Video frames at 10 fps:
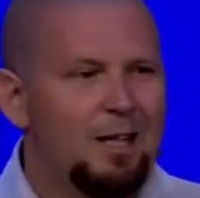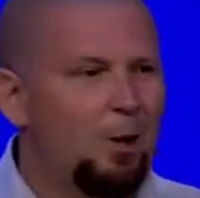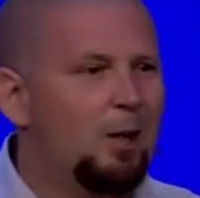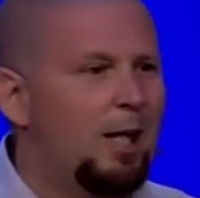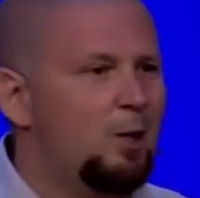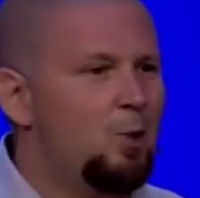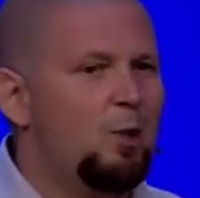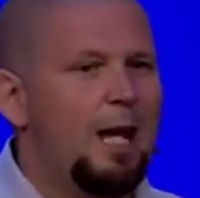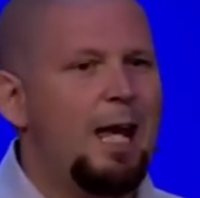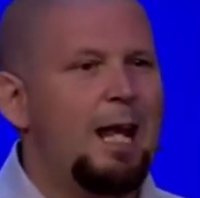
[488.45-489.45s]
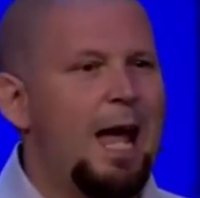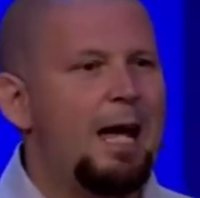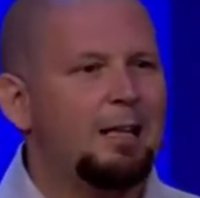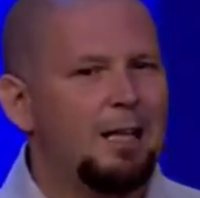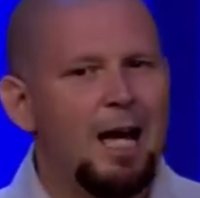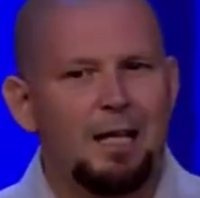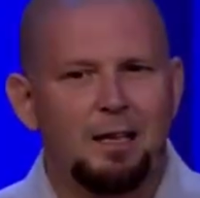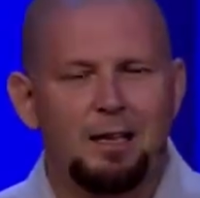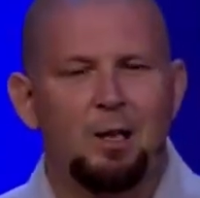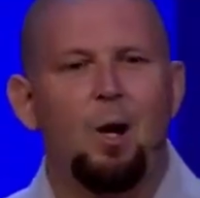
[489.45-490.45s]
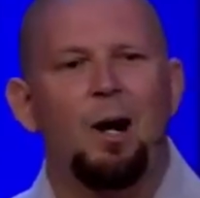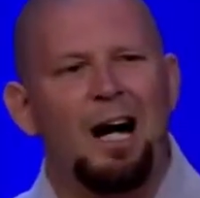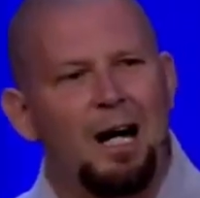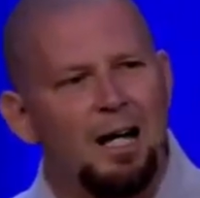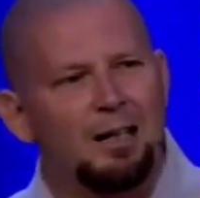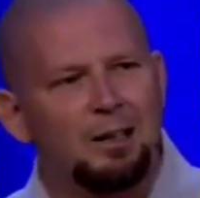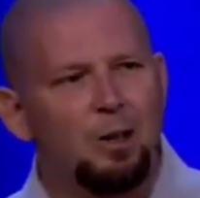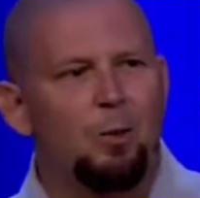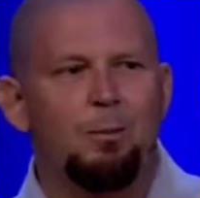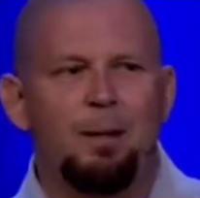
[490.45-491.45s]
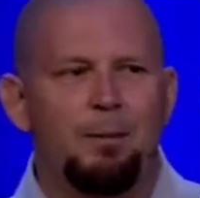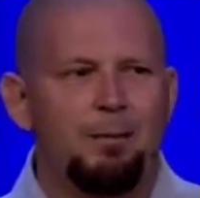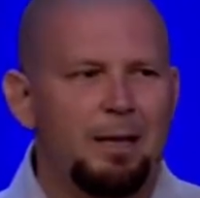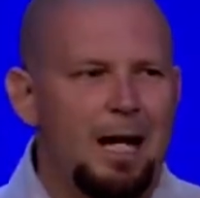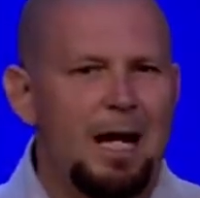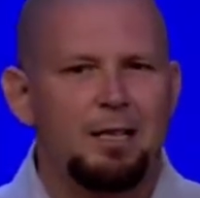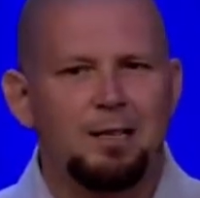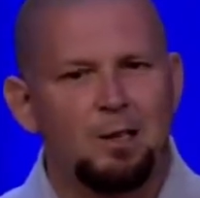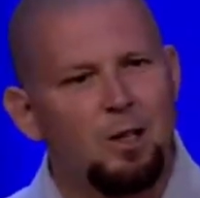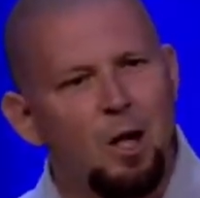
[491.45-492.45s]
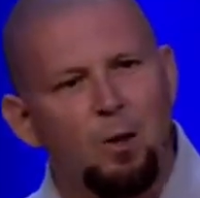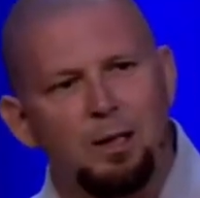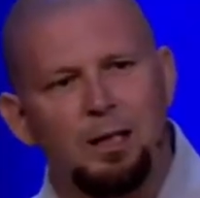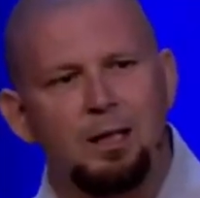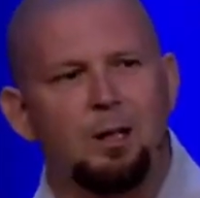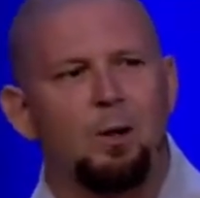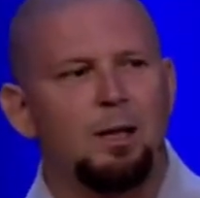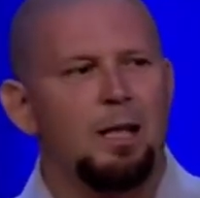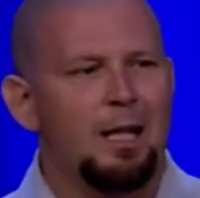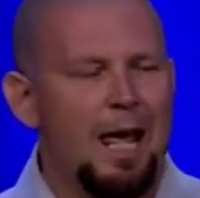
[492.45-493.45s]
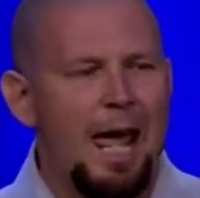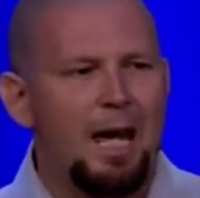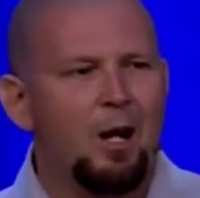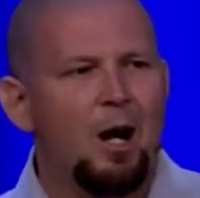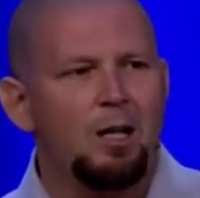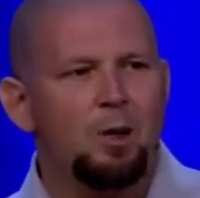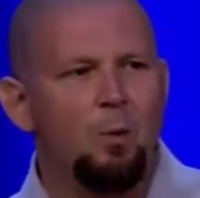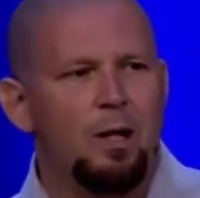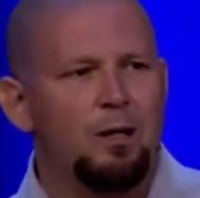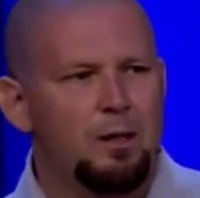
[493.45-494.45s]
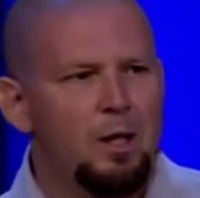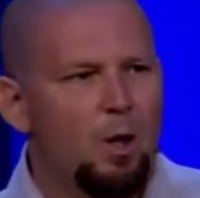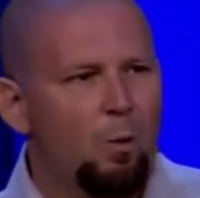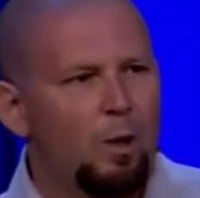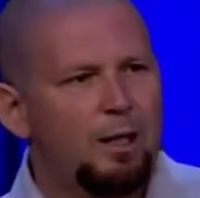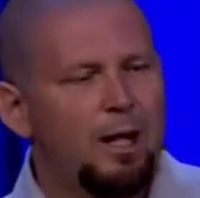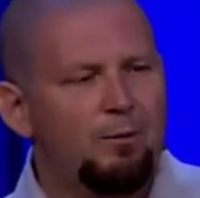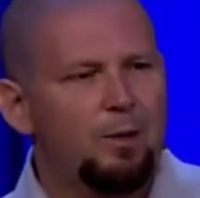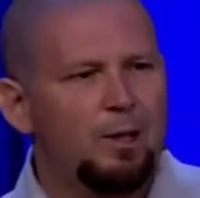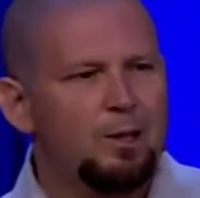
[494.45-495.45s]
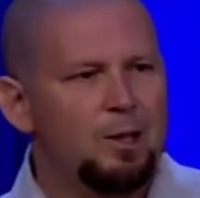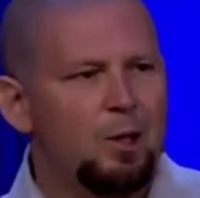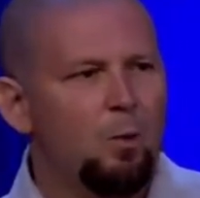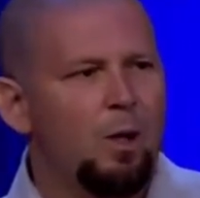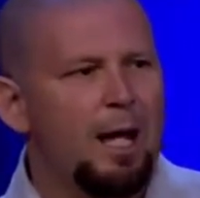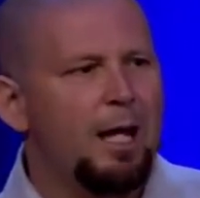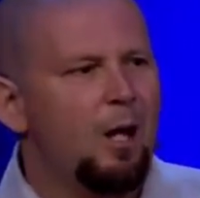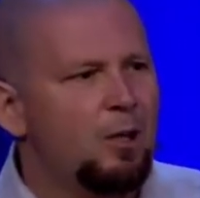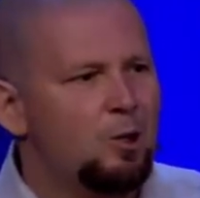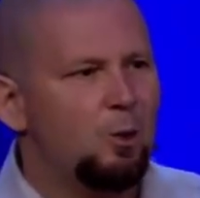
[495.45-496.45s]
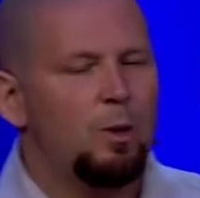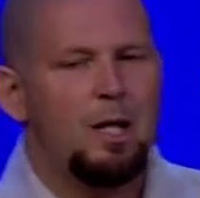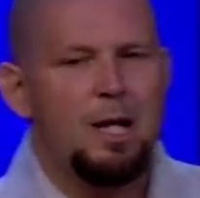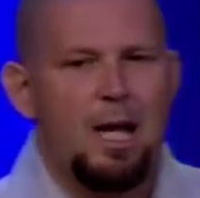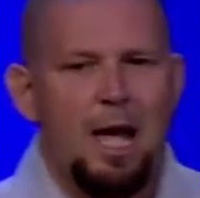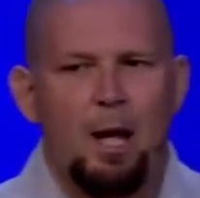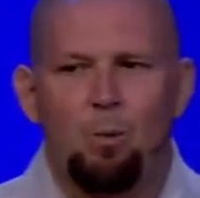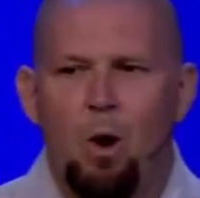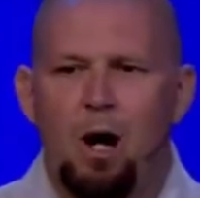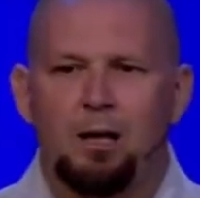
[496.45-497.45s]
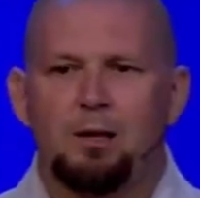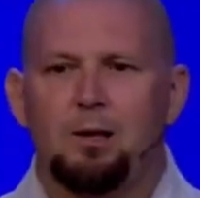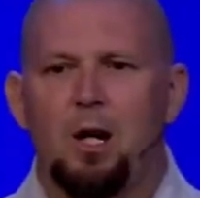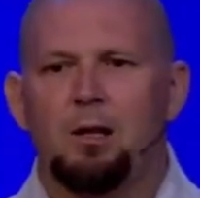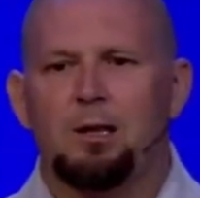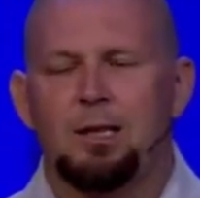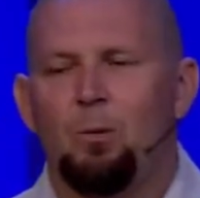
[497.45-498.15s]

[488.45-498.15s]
Okay, you can't act like you know ah you know may, maybe God doesn't know he you know he and hang on to what whatever it is that you want to hang on to, and walk in the darkness.